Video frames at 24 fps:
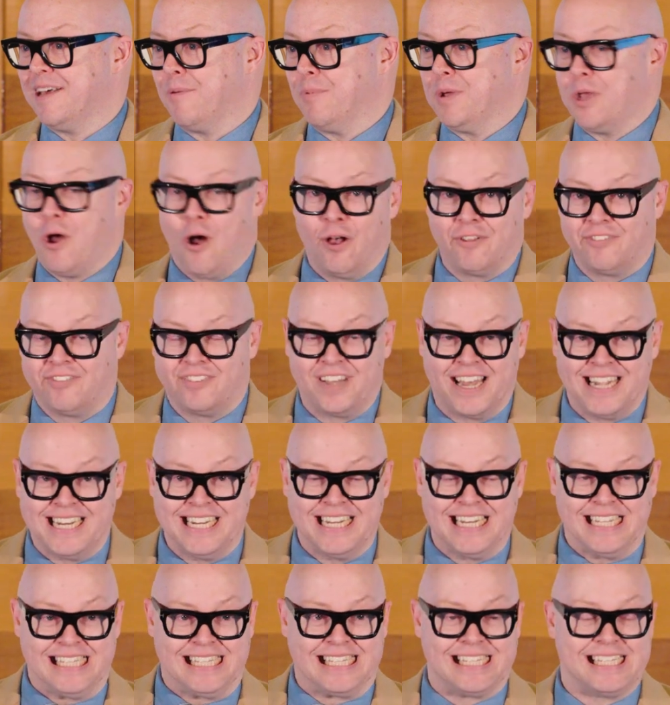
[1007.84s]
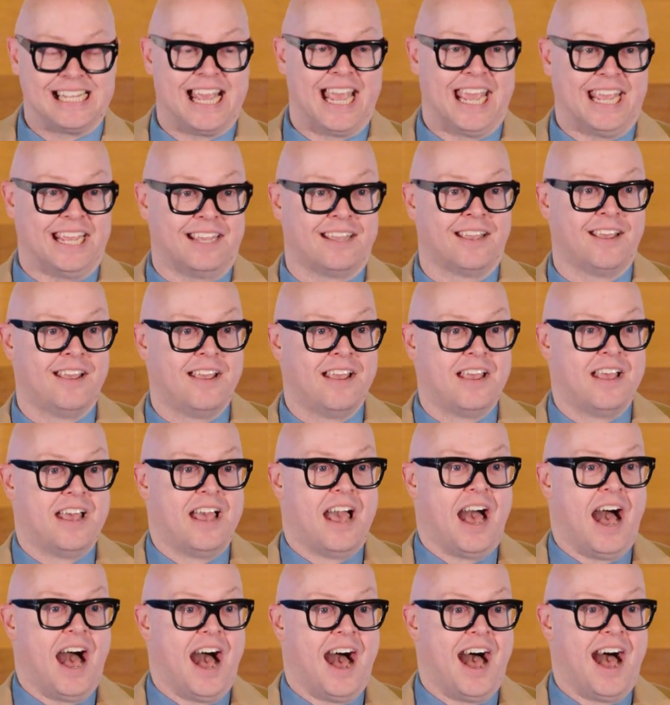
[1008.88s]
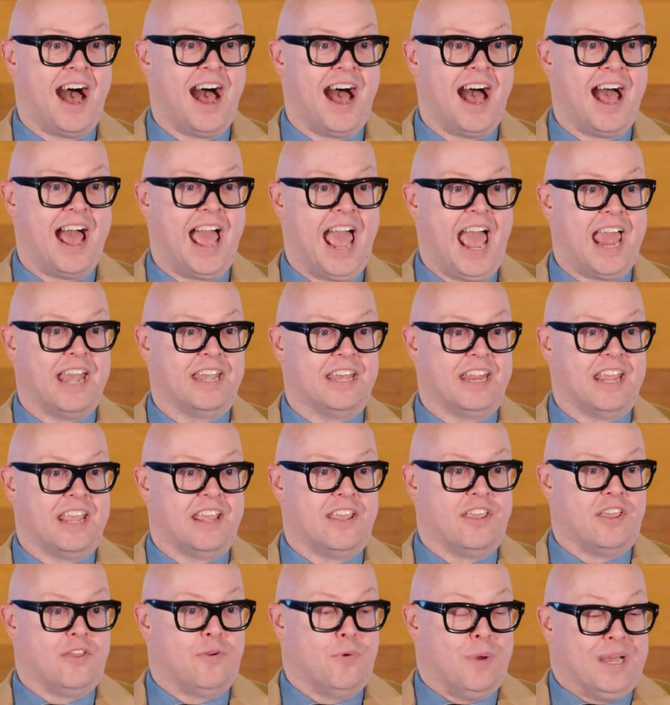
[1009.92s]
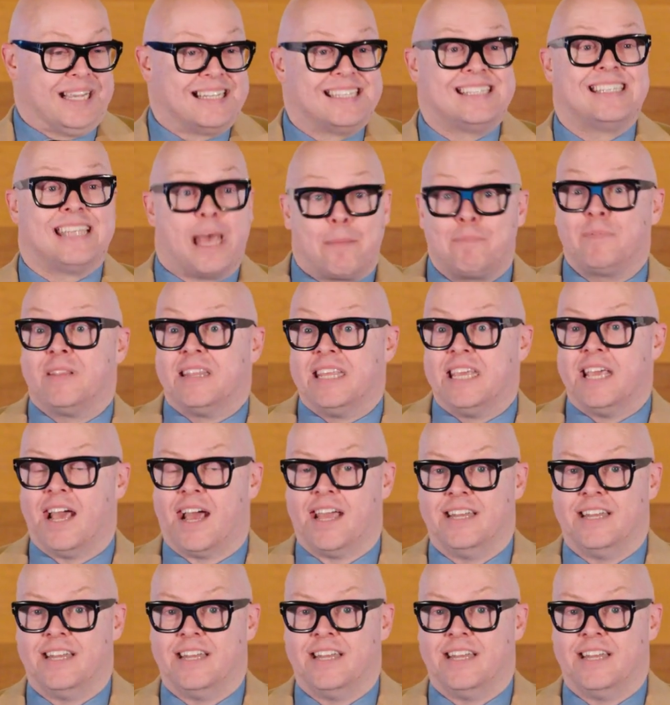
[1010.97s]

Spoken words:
that we all studied in psych, and you accept the